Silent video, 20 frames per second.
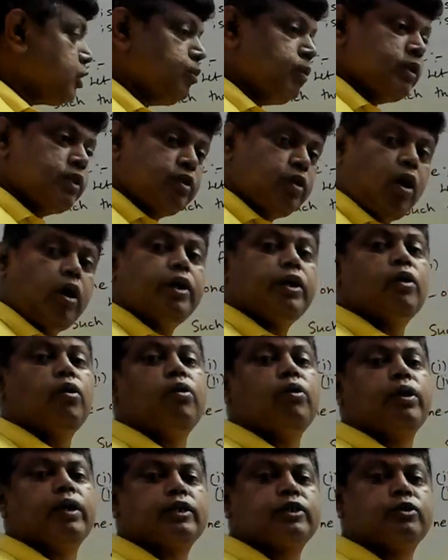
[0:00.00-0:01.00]
is not equal
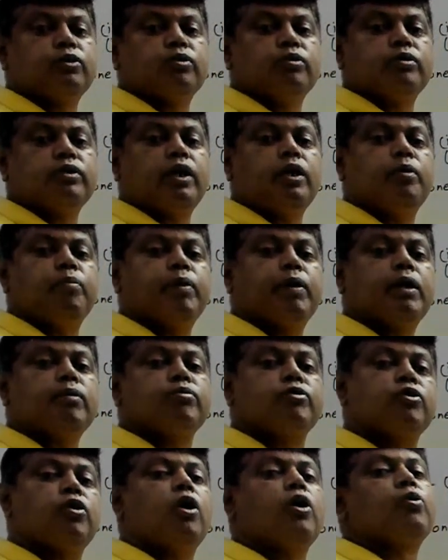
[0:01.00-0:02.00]
to x2, then it becomes
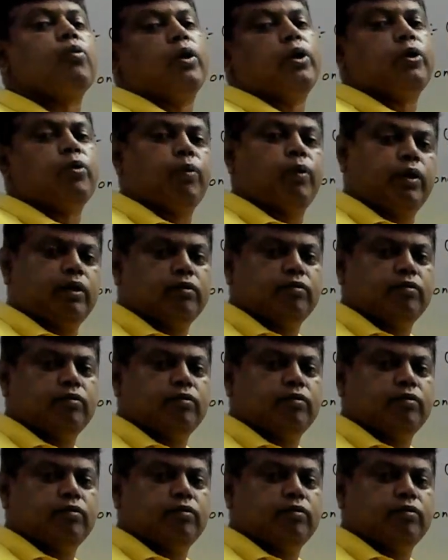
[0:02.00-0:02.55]
not one to one.